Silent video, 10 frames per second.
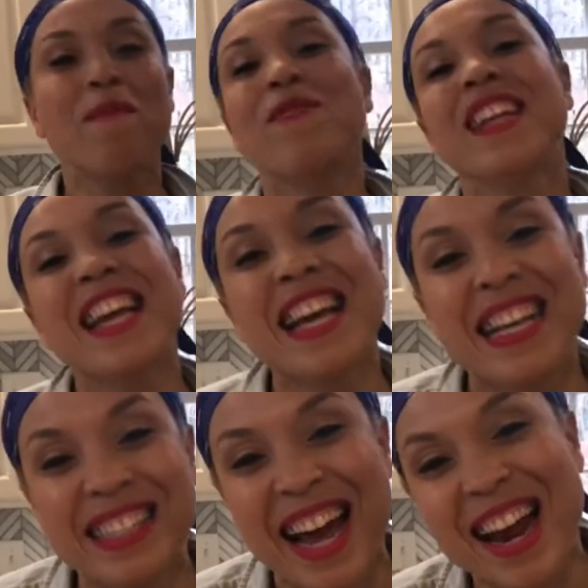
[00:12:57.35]

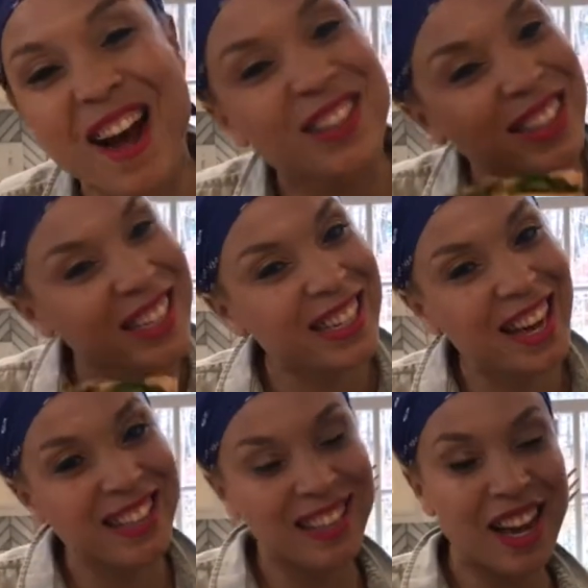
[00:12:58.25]
please, and I'll see you
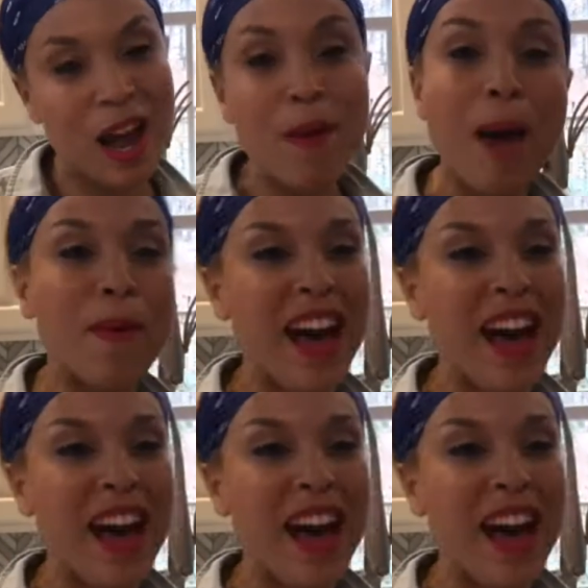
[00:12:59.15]
next time. Happy